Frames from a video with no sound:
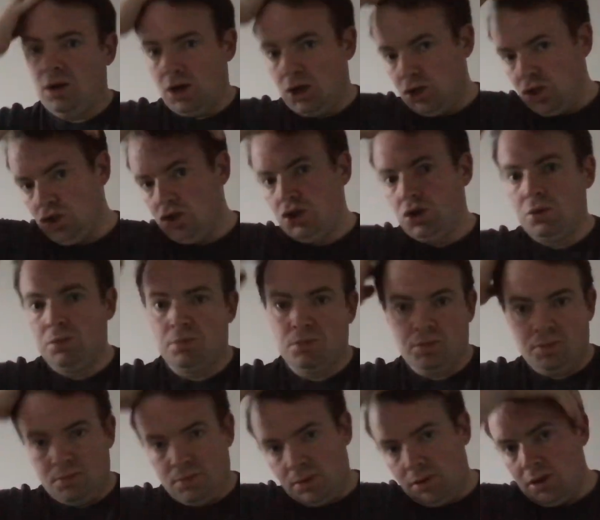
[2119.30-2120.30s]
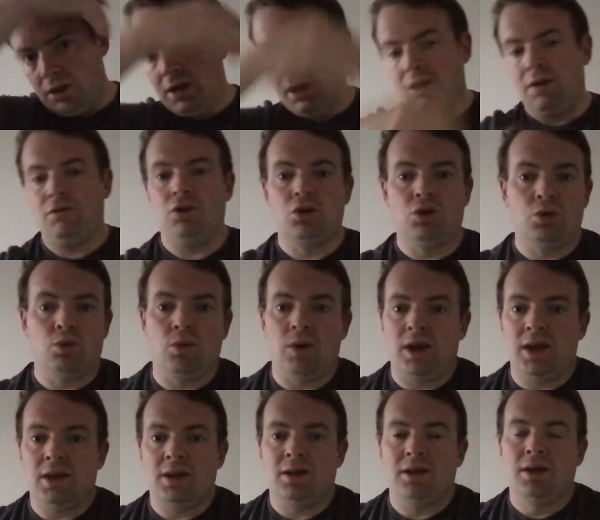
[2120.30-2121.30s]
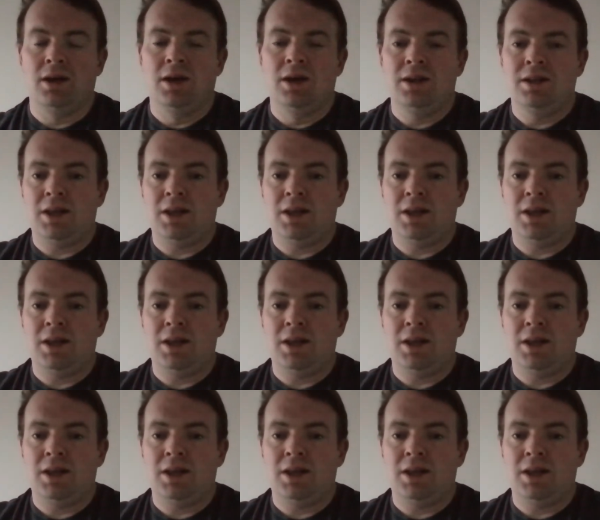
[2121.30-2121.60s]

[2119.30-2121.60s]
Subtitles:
assume that if you're winning